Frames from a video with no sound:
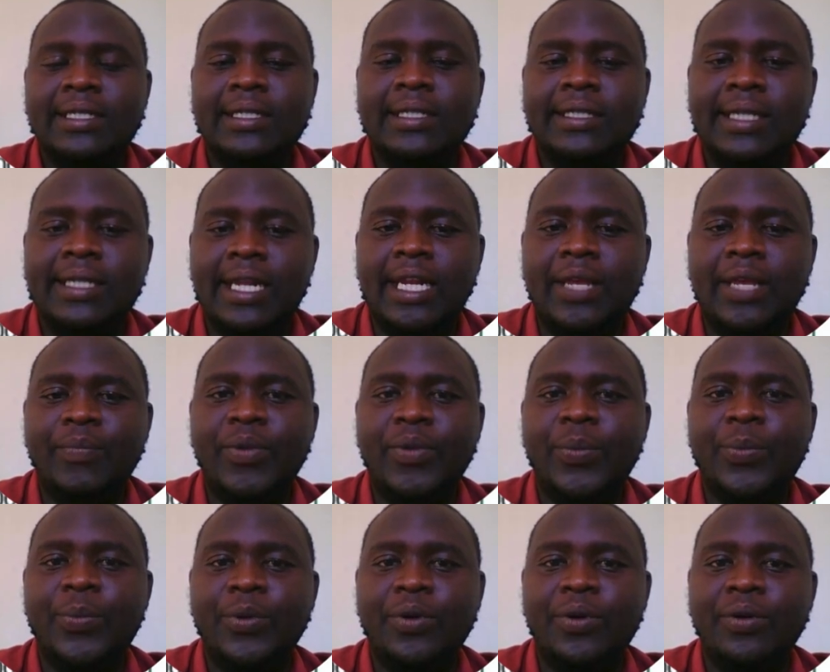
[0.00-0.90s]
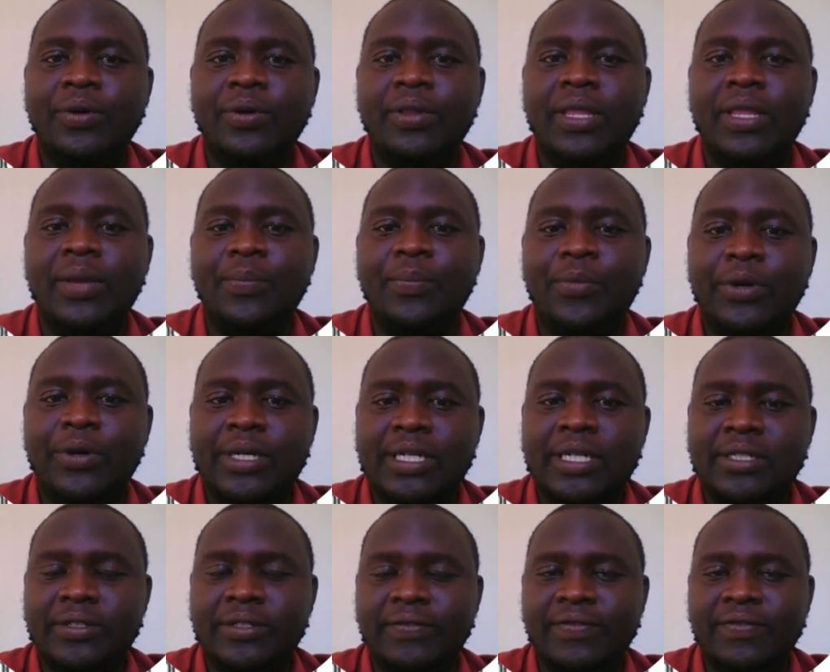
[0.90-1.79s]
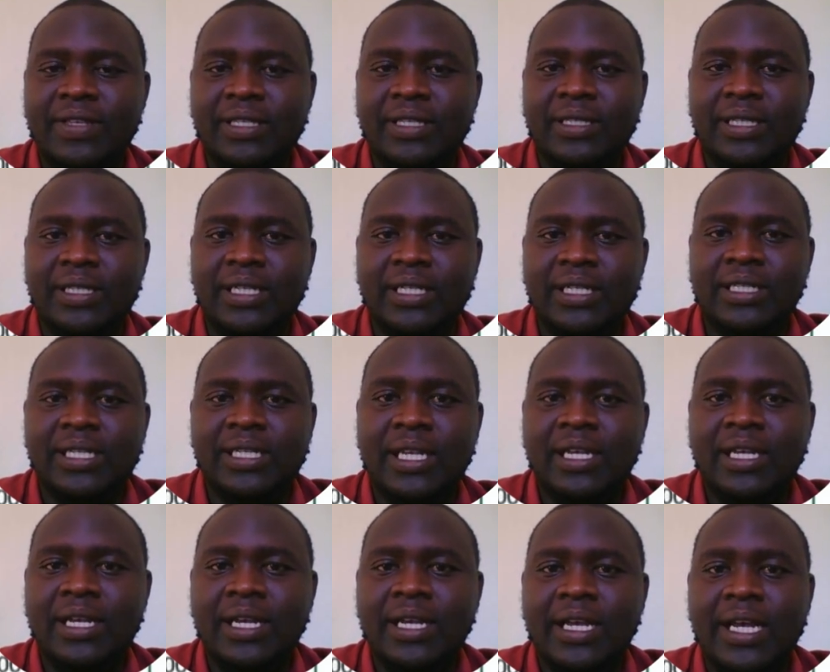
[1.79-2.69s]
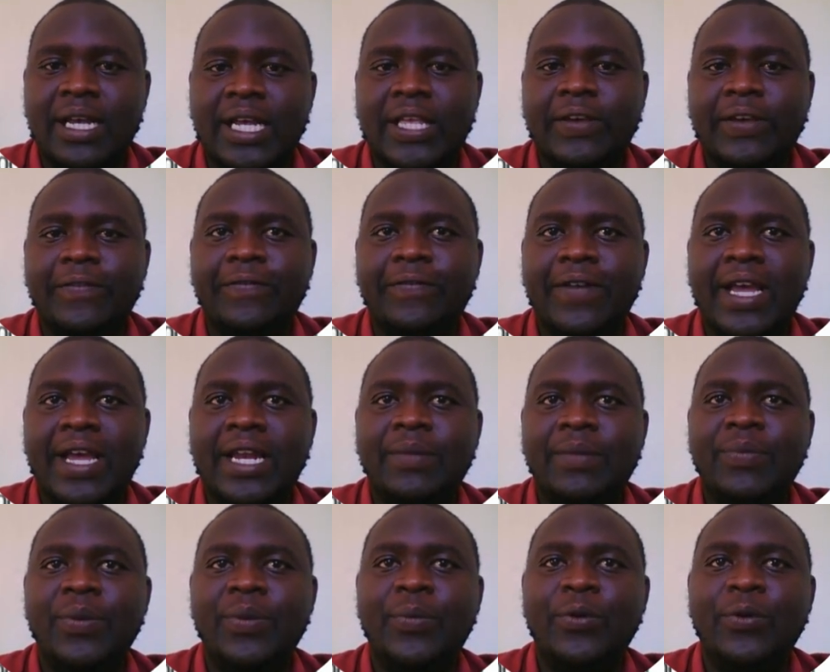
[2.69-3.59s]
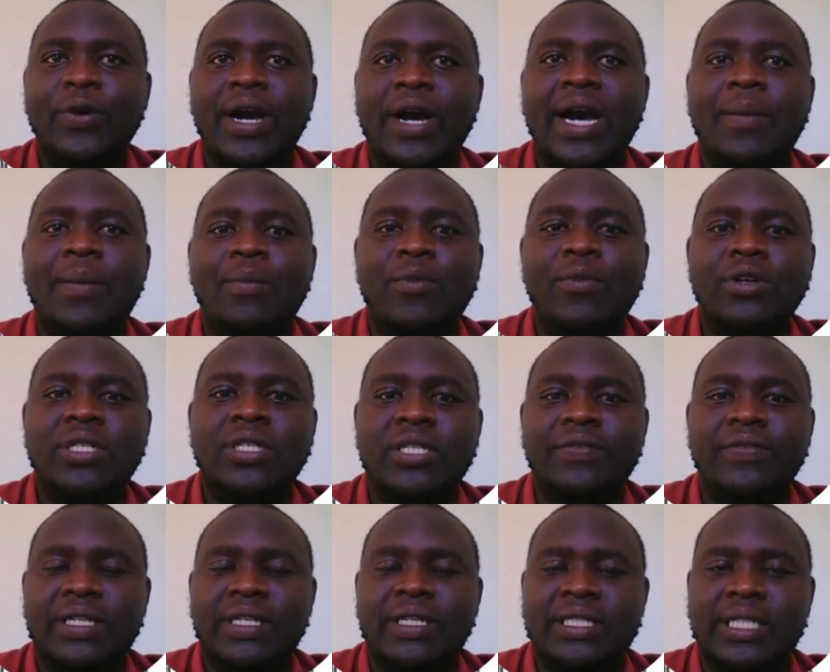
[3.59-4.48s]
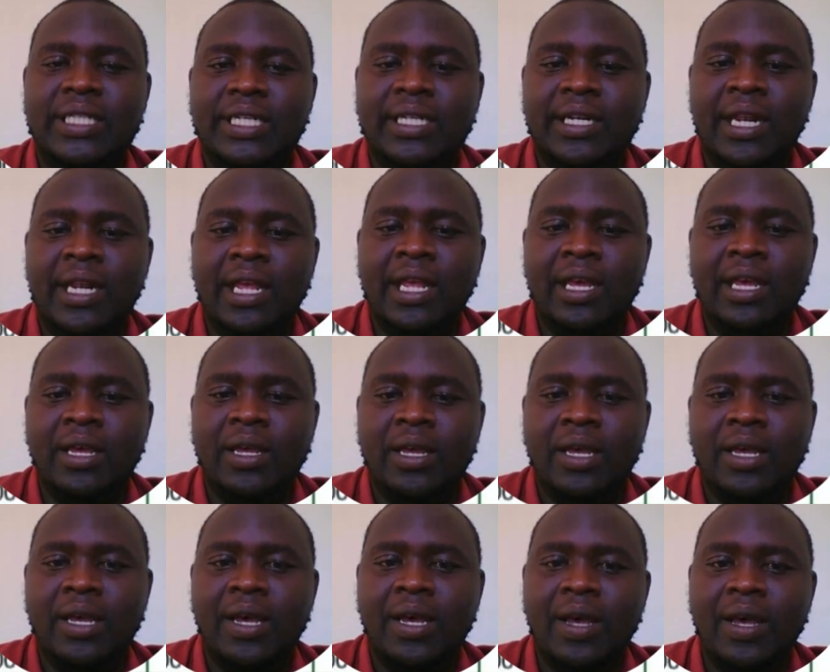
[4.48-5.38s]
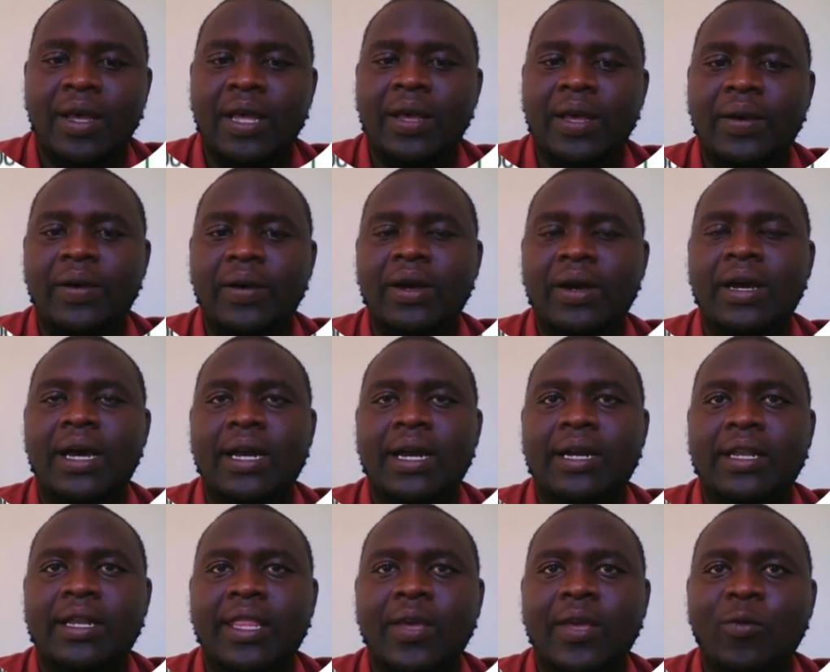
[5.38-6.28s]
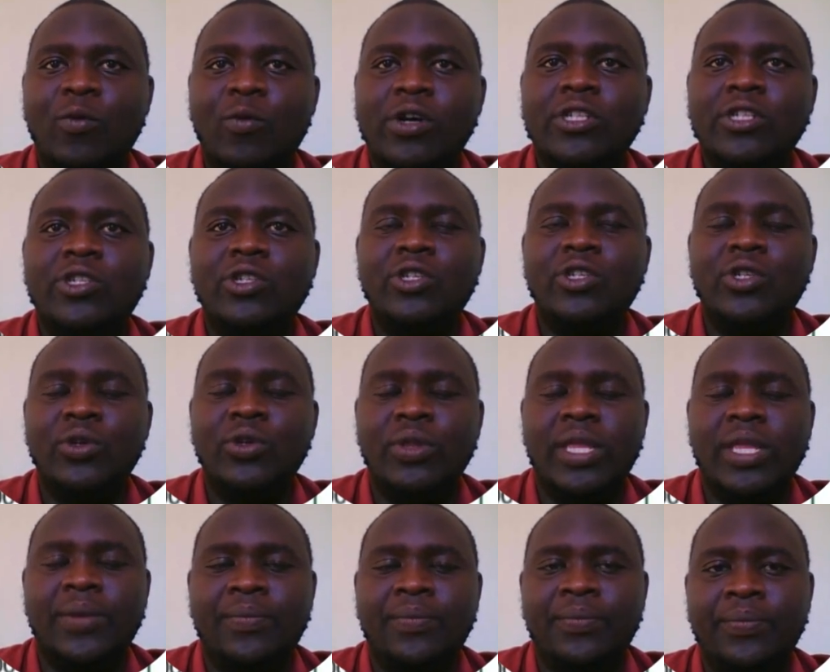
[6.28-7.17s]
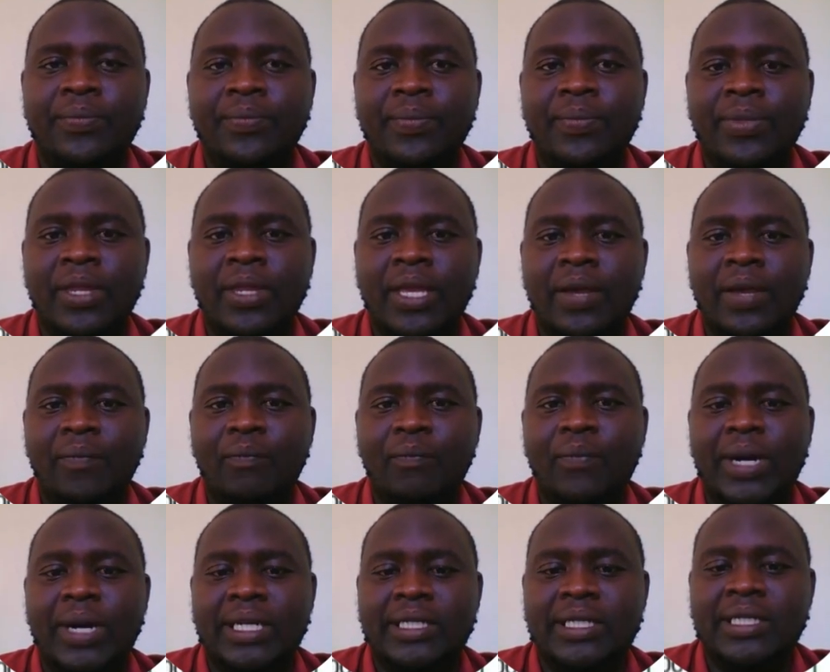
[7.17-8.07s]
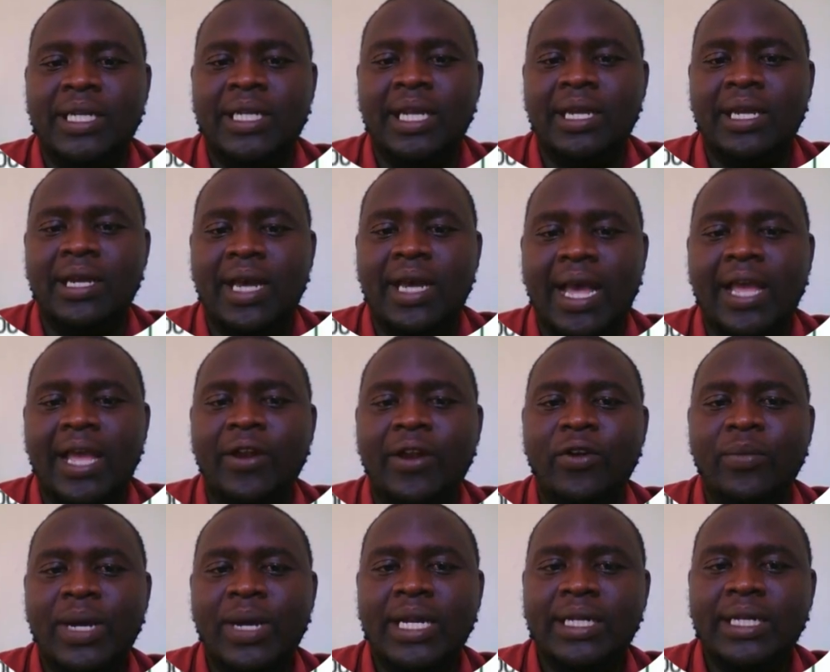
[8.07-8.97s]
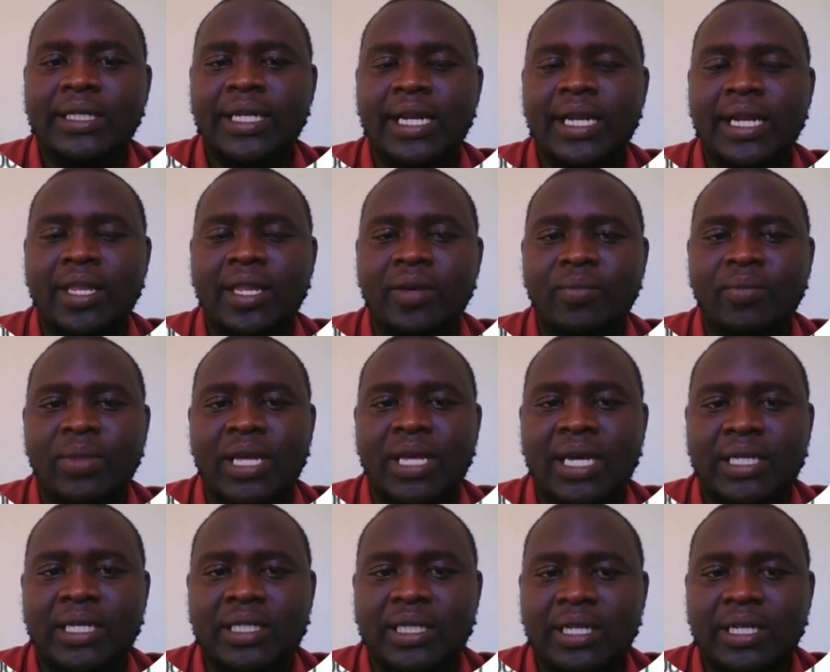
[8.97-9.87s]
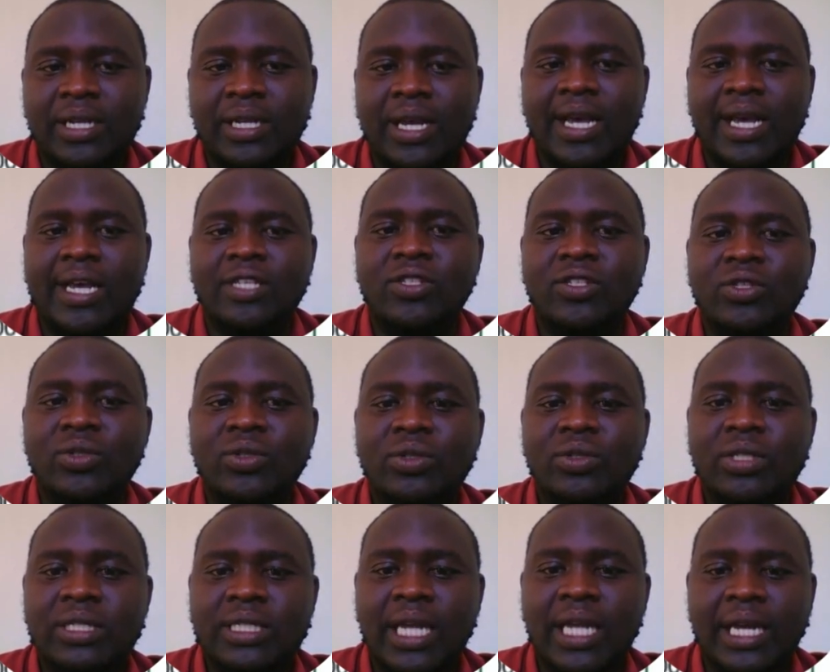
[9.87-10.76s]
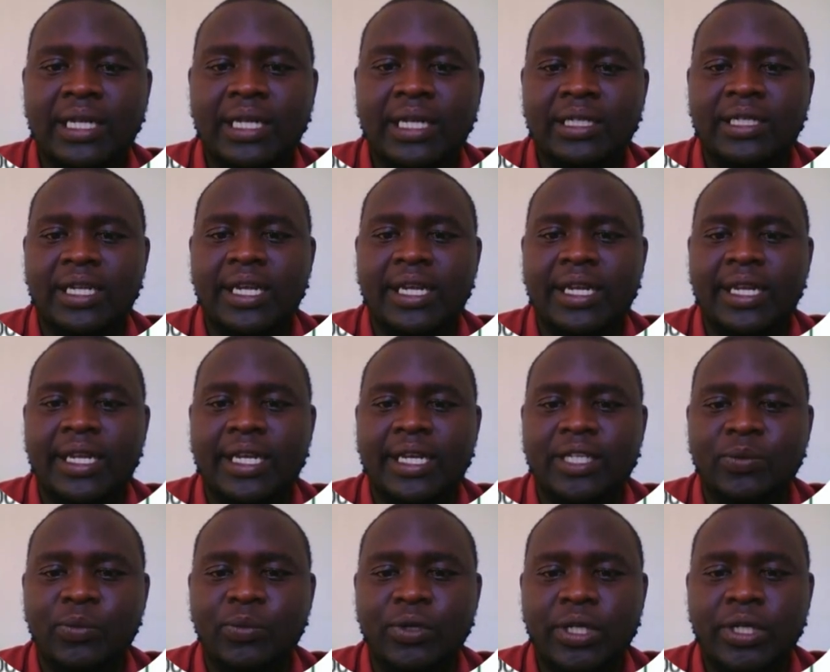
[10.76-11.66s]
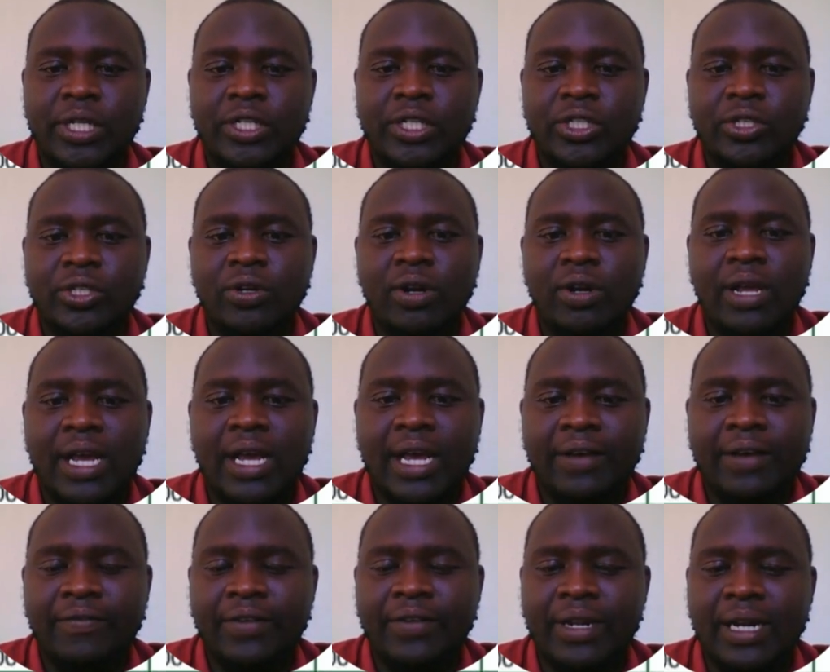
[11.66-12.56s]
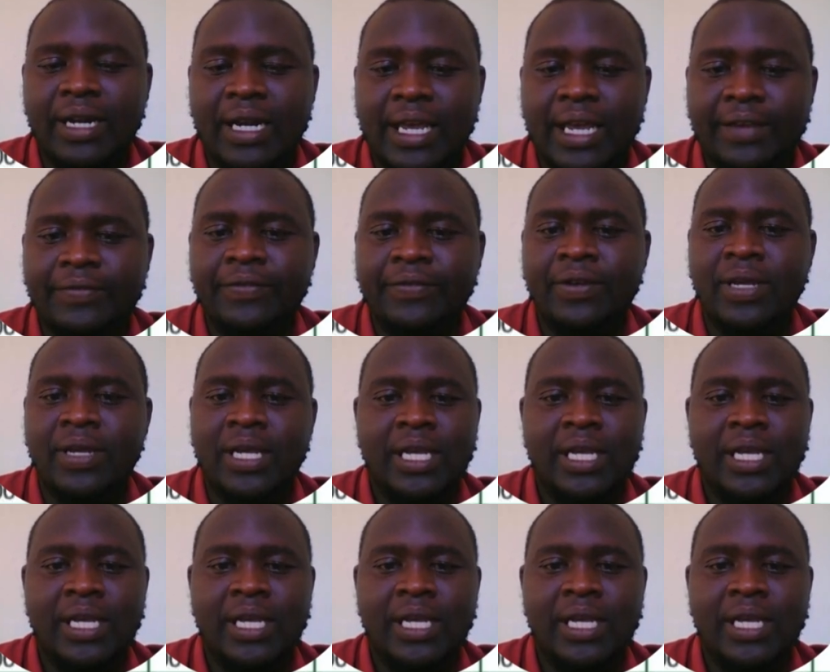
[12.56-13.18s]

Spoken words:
telling people the importance of these things, you find people are motivated and they want to do them. But I normally tell them that as you start any exponential curve in life,